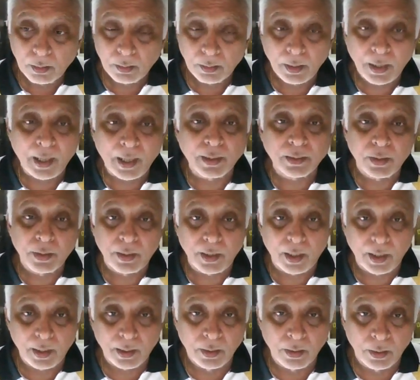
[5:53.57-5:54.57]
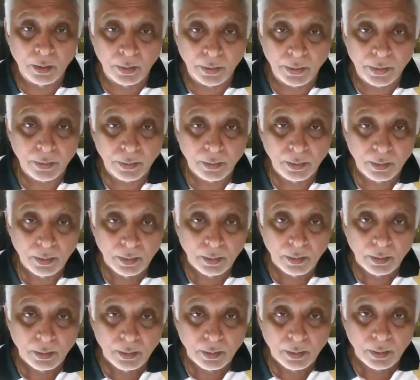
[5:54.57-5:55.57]
has retired hurt
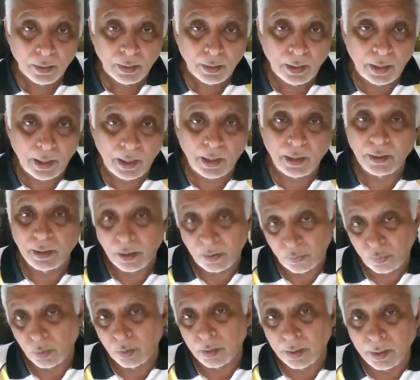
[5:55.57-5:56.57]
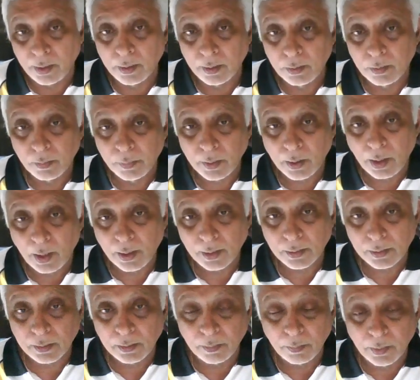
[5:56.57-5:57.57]
and therefore needed to
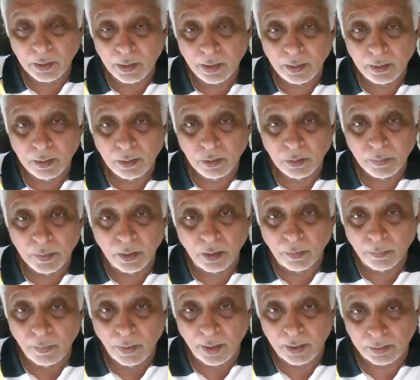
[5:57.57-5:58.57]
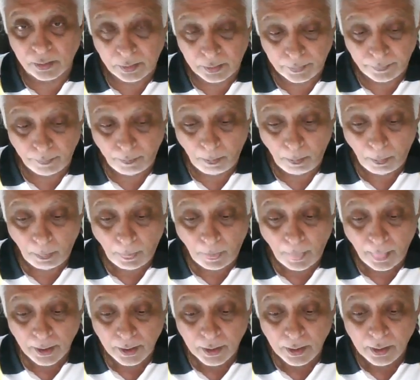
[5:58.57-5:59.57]
be replaced.
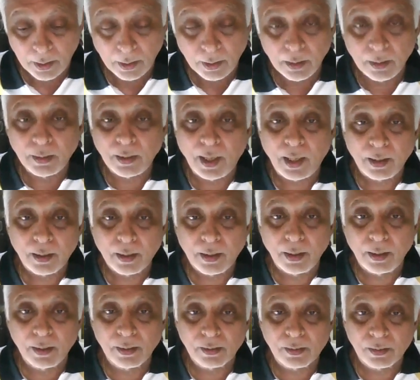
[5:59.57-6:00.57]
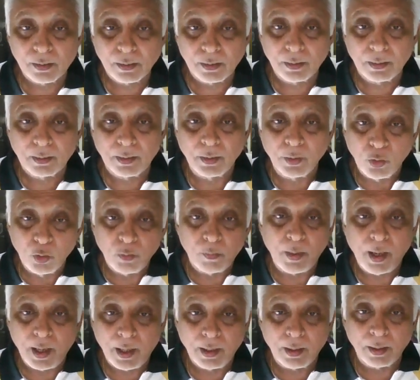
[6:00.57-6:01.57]
In that case, the new
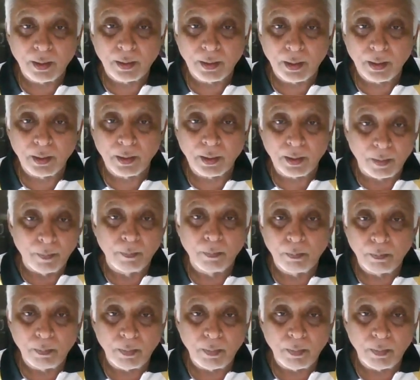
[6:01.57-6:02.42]
man can come